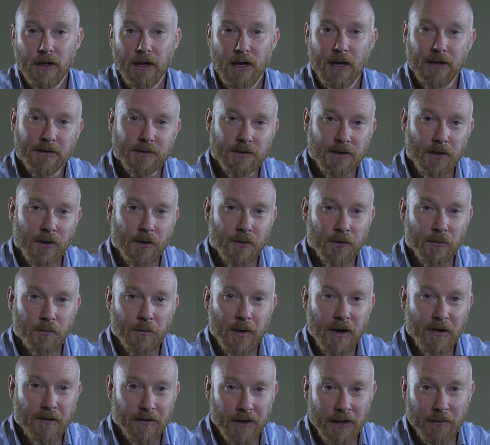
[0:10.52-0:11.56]
And so
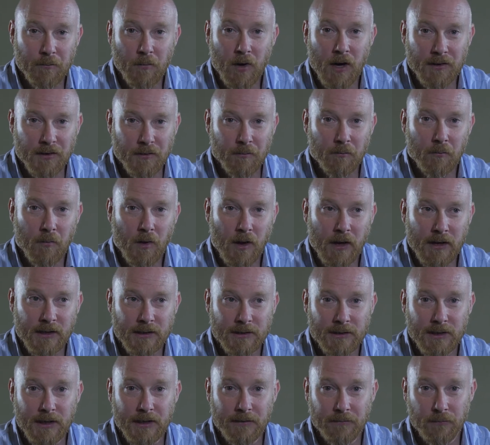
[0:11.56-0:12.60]
bearing in mind that my
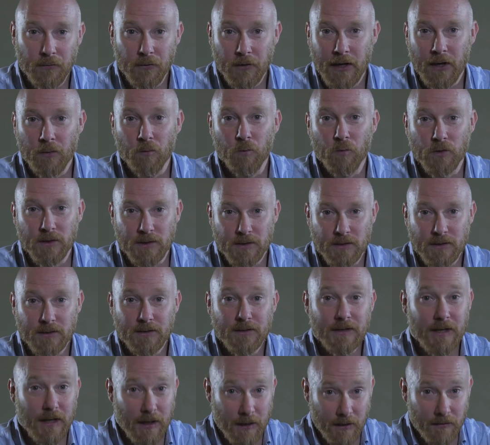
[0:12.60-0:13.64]
CD4 count was
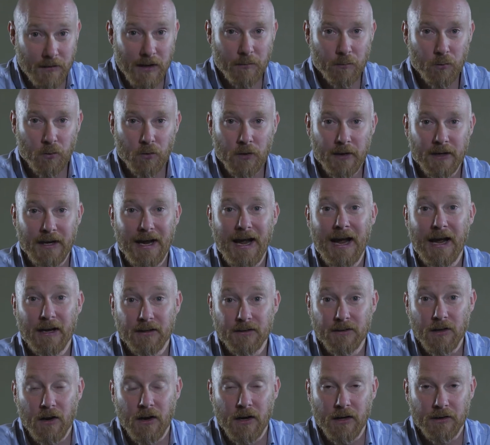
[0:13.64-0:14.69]
at that point at
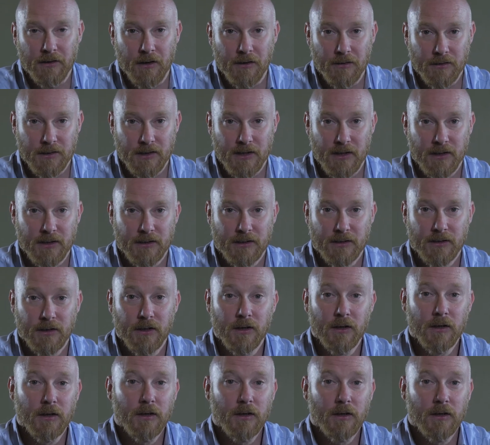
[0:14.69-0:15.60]
diagnosis,